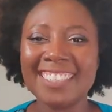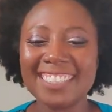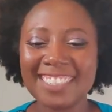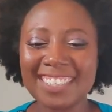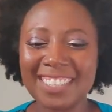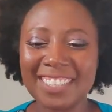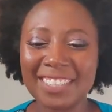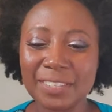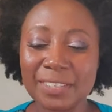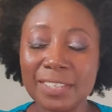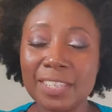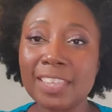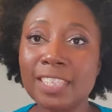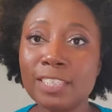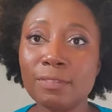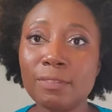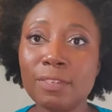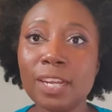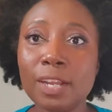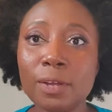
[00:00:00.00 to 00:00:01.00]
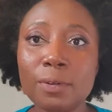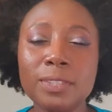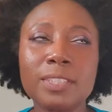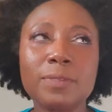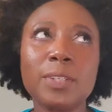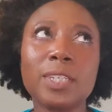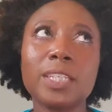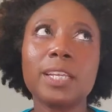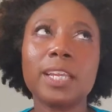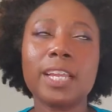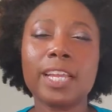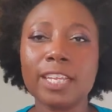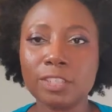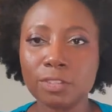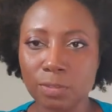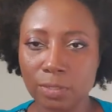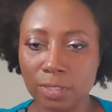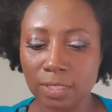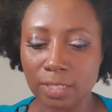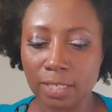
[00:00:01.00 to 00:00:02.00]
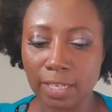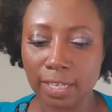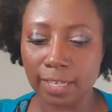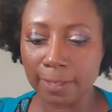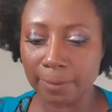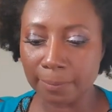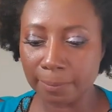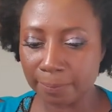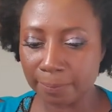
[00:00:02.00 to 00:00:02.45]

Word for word: so this video is really interesting.